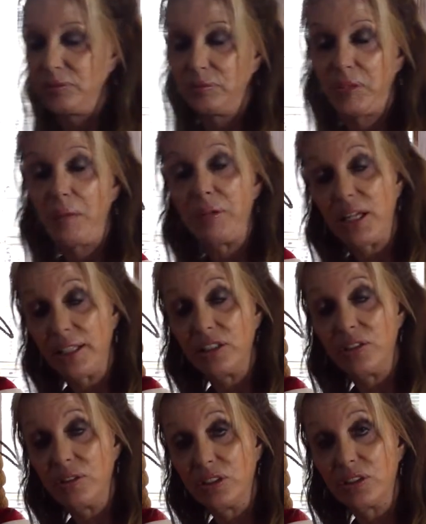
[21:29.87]
I bet I could
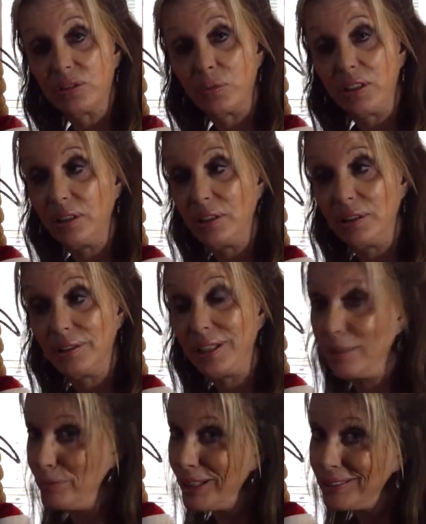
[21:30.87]
do this, what, in
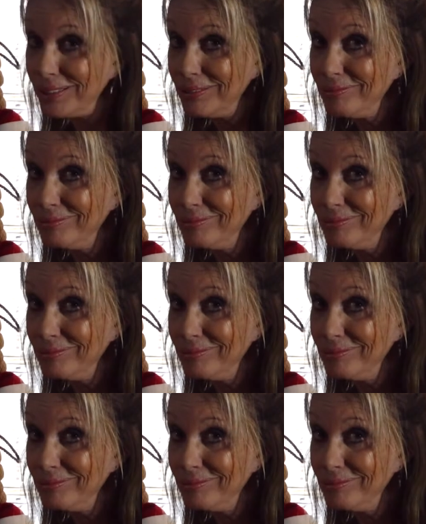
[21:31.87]
10 minutes?